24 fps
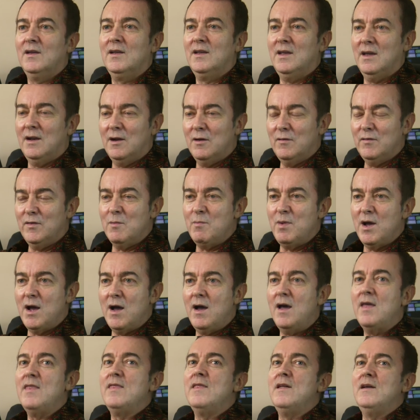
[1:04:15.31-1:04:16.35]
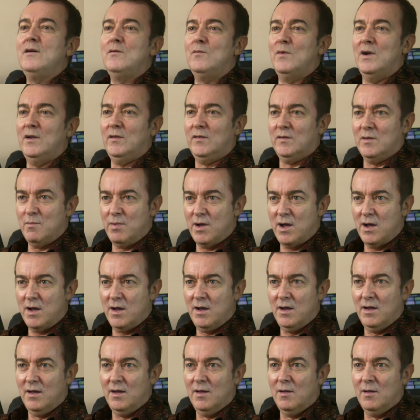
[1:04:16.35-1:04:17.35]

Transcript: Get over the bar, then raise the bar.